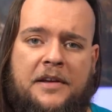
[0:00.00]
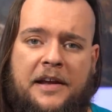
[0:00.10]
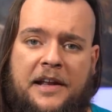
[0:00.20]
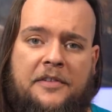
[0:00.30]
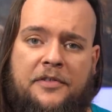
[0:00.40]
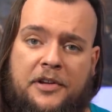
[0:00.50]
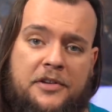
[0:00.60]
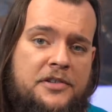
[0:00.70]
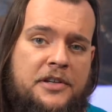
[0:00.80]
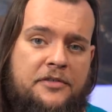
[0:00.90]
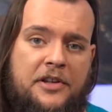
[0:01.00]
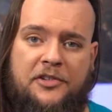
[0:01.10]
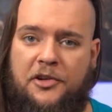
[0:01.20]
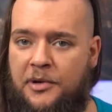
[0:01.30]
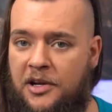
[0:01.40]
An atheist, if they're
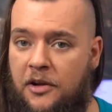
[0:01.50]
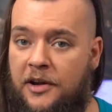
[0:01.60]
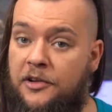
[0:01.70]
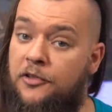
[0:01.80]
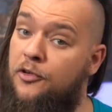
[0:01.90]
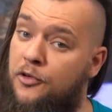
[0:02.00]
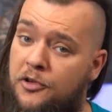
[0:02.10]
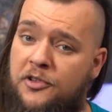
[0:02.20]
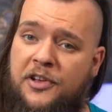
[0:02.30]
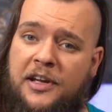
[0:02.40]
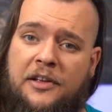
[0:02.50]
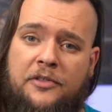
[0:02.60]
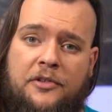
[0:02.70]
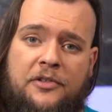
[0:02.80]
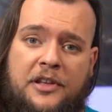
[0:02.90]
so inclined, could say
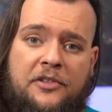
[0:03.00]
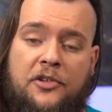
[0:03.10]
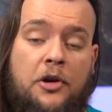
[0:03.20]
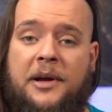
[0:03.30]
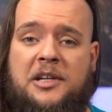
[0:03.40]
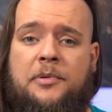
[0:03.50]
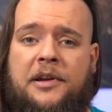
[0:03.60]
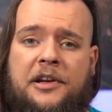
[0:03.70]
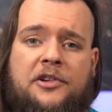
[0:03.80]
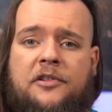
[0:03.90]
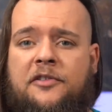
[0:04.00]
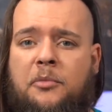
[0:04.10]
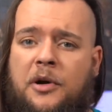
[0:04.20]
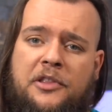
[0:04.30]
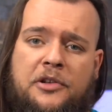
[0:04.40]
that there's no explanation for
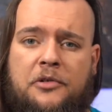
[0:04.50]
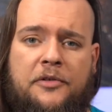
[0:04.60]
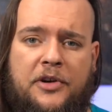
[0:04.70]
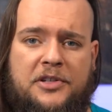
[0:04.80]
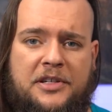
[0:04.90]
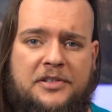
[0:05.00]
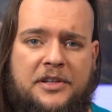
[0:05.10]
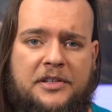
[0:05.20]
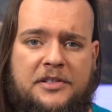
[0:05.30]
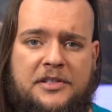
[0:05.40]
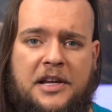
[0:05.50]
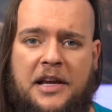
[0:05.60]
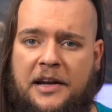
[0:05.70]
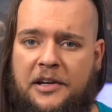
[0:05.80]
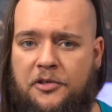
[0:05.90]
why the universe exists,
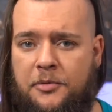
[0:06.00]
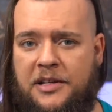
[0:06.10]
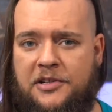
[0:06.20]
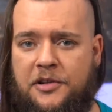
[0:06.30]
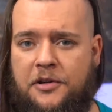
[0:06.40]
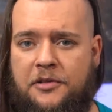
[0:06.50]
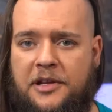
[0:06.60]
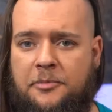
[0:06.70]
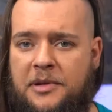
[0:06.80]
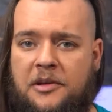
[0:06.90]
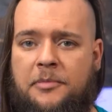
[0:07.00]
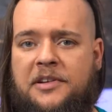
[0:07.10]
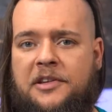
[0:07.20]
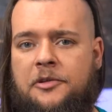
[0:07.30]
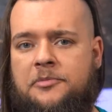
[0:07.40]
and in doing so they'd be
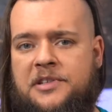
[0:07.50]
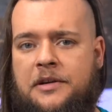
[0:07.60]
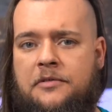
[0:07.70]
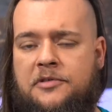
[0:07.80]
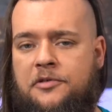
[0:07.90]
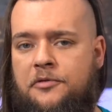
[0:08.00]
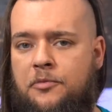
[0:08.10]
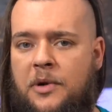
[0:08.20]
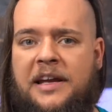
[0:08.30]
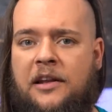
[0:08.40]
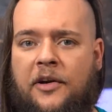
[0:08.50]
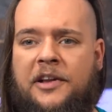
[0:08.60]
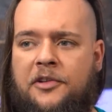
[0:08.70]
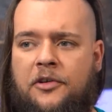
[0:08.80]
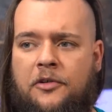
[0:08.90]
committing themselves to way
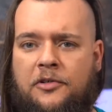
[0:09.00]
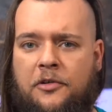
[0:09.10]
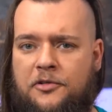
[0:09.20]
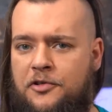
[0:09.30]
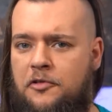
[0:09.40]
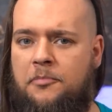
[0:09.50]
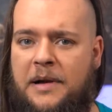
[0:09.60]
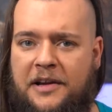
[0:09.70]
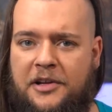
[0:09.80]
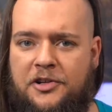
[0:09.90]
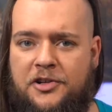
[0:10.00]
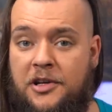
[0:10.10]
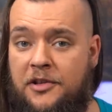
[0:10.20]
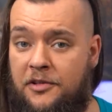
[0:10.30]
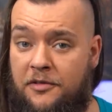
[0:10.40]
lighter ontological baggage,
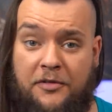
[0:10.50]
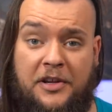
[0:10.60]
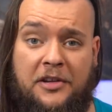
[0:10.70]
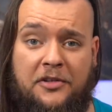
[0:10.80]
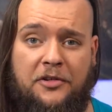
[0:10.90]
than theists